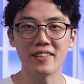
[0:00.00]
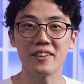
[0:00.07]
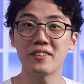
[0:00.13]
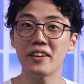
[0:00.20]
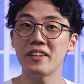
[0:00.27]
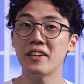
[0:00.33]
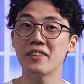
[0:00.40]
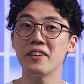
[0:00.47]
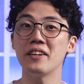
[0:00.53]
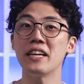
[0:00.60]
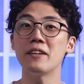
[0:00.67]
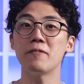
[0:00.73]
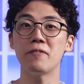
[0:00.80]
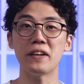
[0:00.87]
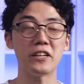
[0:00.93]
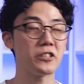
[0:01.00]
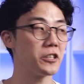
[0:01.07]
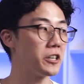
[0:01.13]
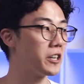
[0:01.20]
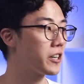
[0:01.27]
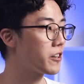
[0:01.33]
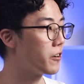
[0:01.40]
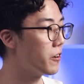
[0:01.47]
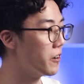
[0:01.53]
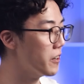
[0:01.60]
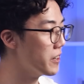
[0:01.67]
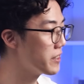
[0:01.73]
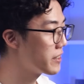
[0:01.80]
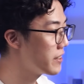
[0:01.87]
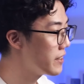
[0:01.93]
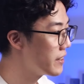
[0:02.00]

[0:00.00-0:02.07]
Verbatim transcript: there's another neat feature called